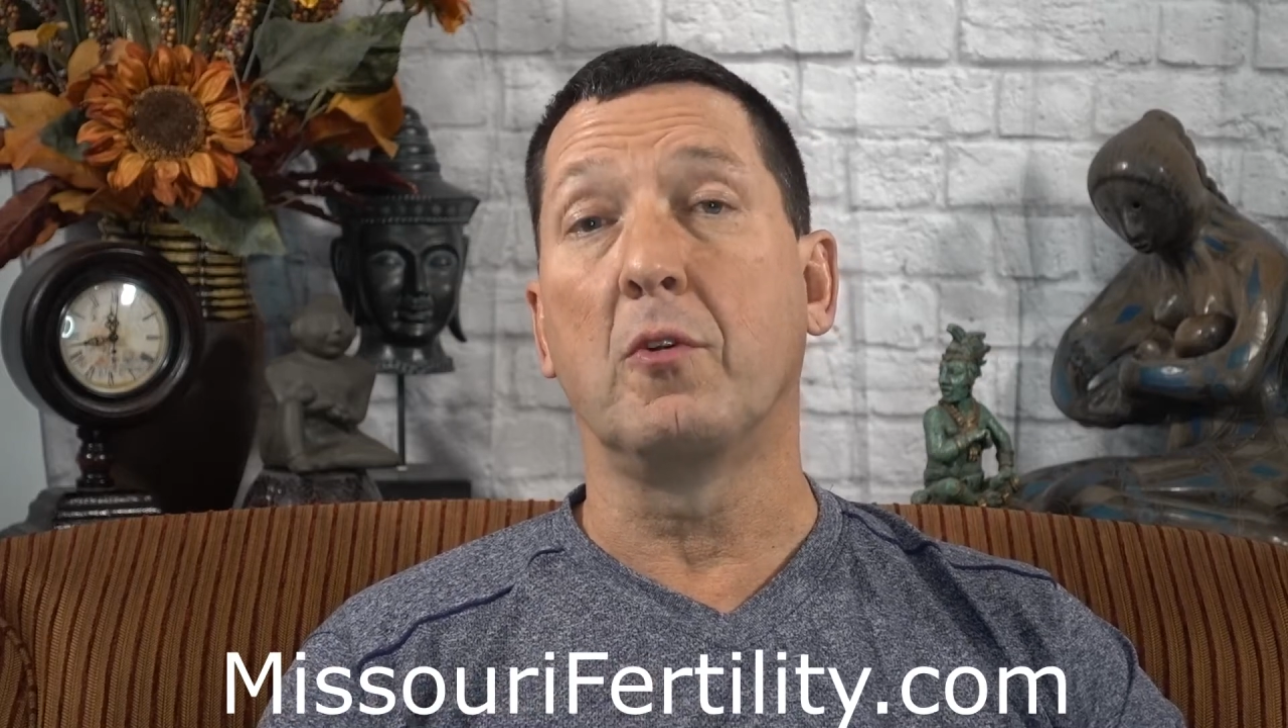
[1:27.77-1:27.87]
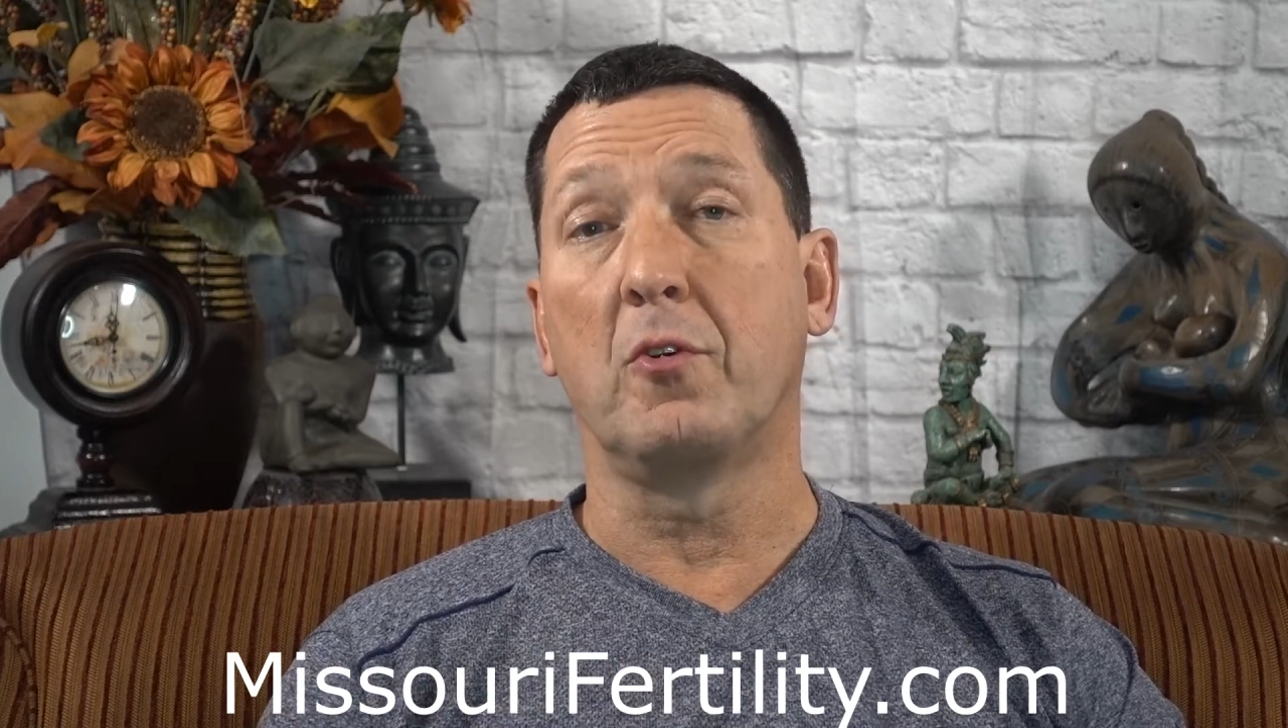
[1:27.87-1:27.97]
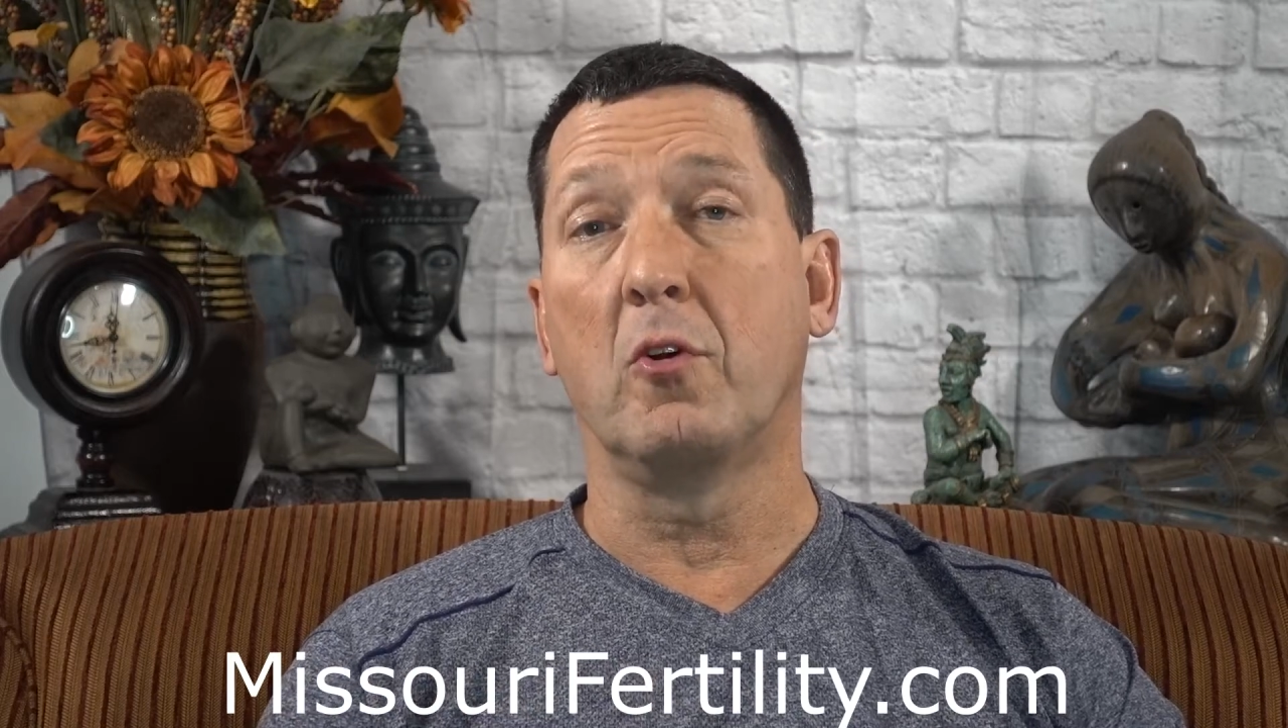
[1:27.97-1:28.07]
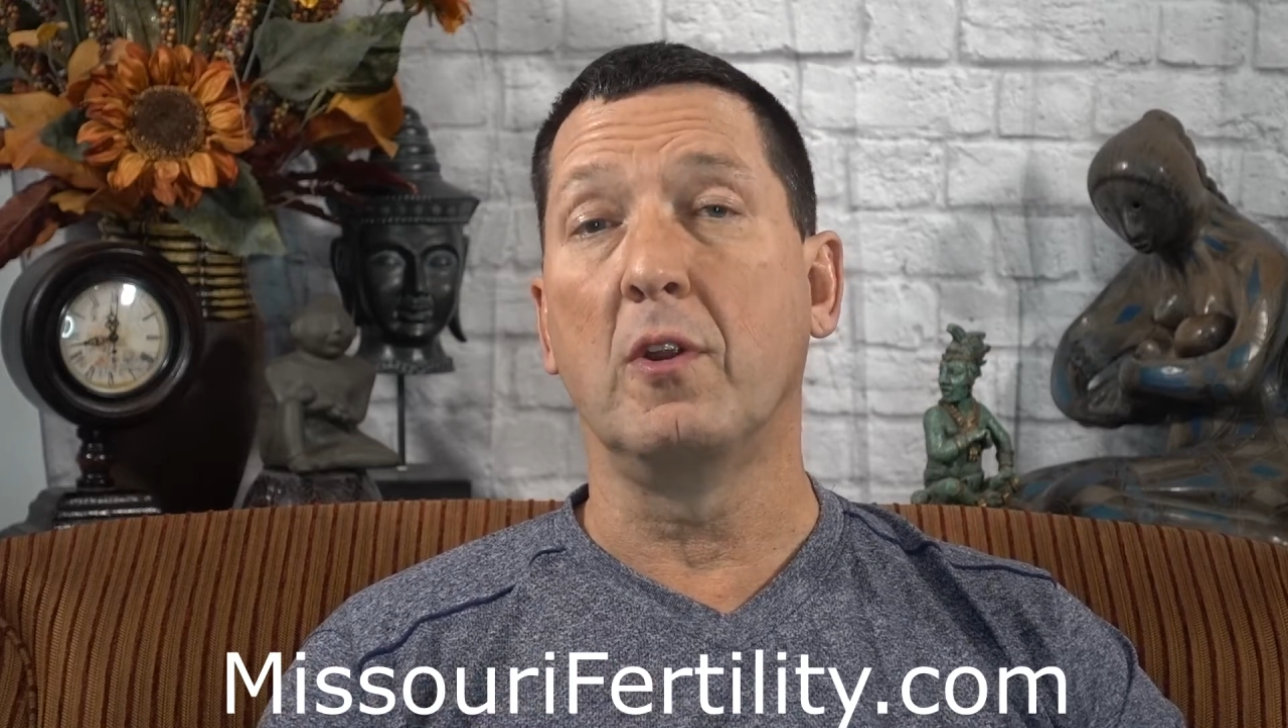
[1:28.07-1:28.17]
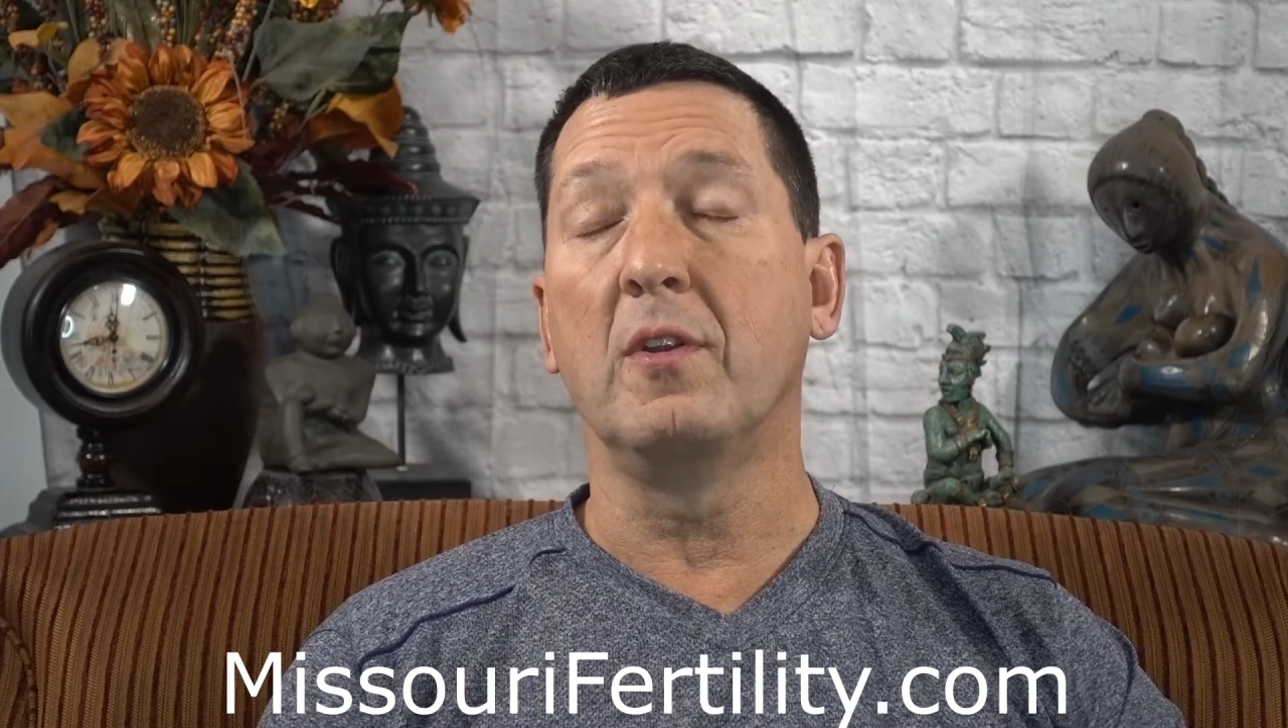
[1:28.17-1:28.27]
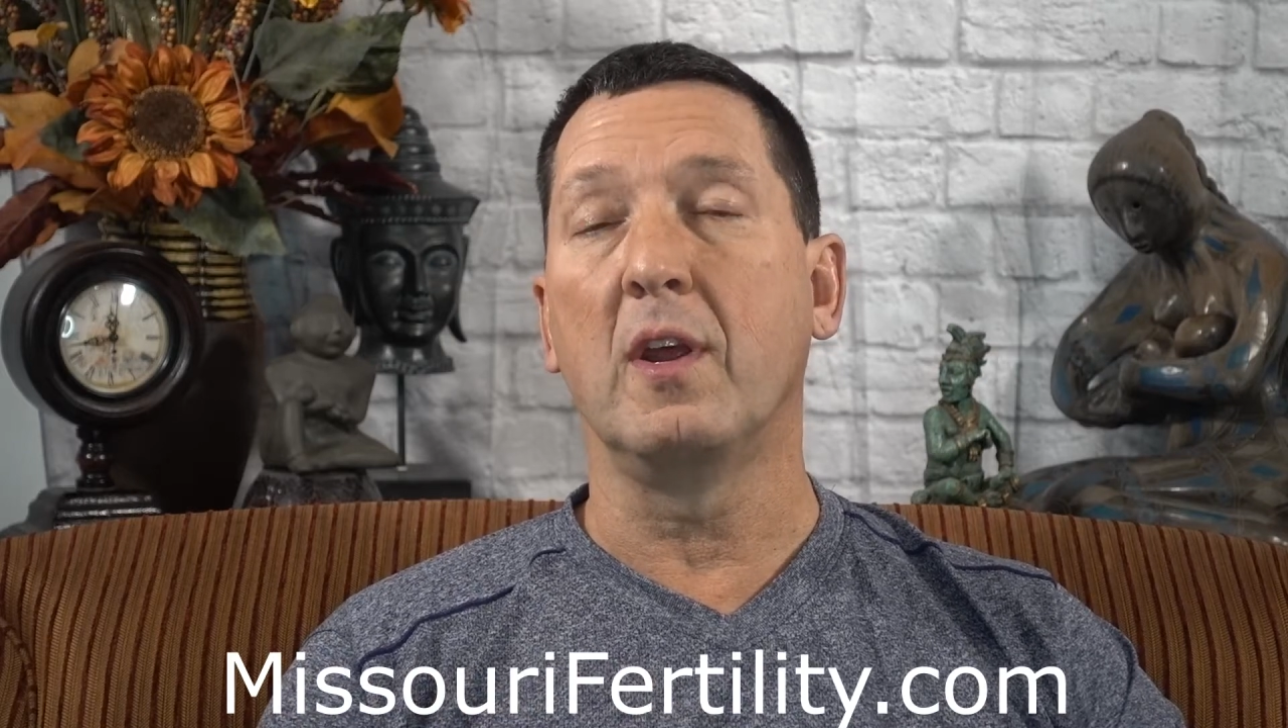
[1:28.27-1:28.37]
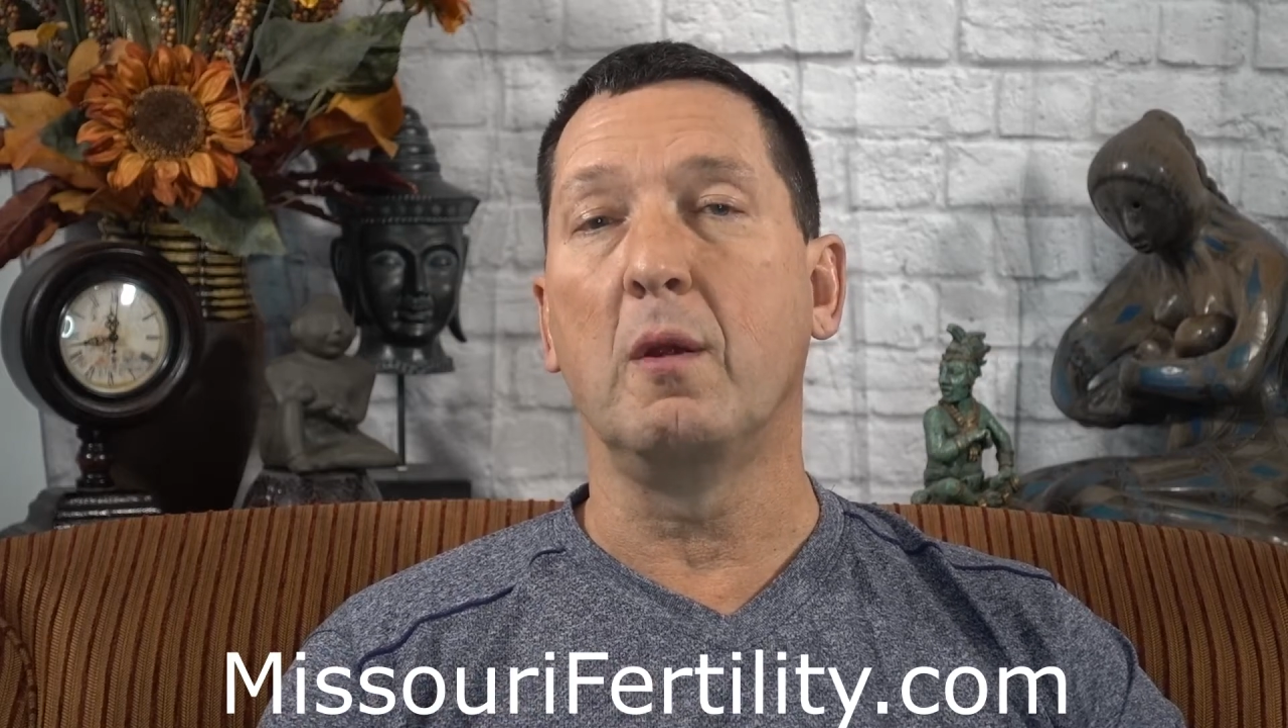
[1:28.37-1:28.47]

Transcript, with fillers: turned into